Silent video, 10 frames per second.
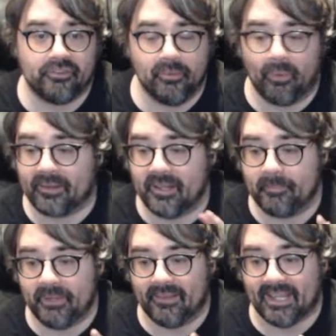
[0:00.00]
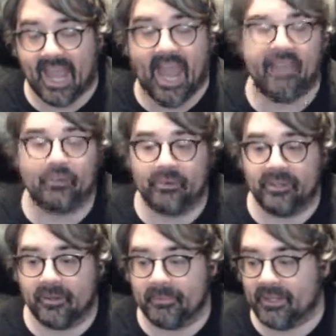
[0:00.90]
You aren't going to be, like, angry
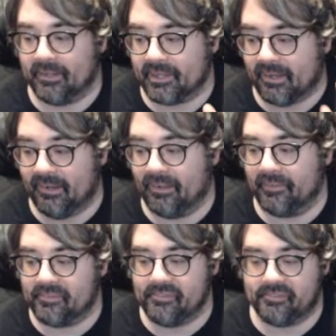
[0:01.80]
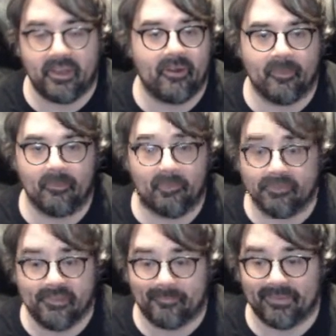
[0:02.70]
or be like, oh, this is terrible or
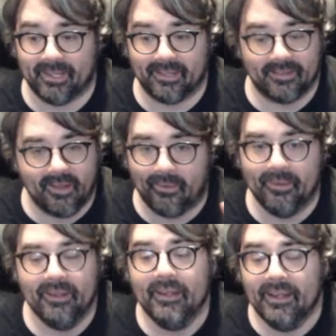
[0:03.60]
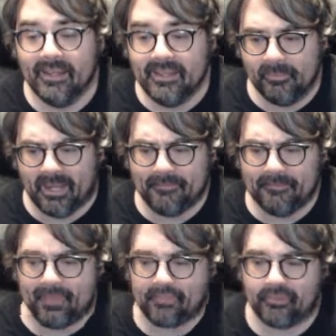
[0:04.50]
something, You might think
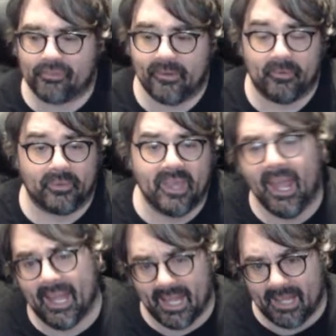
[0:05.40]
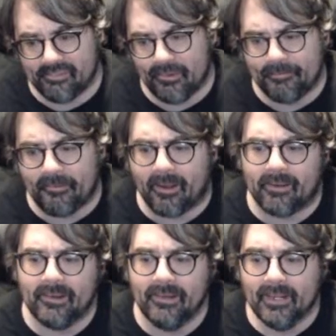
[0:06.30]
it's just sort of okay so
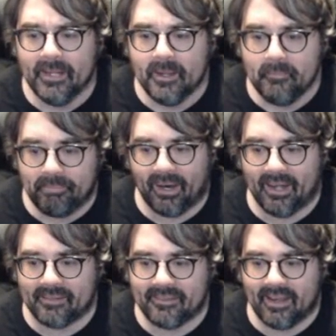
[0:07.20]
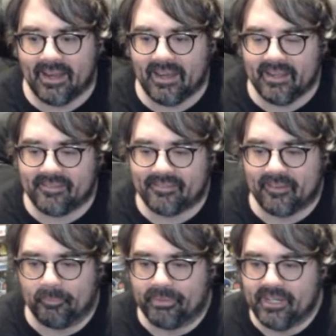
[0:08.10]
far, but it's
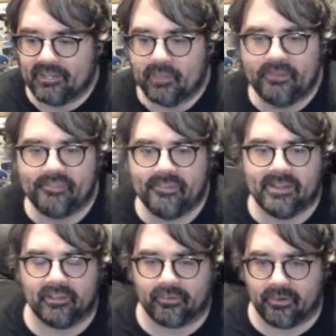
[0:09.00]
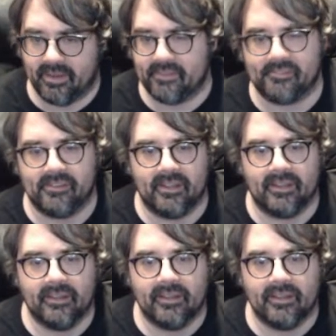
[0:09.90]
still pretty twisted and crazy.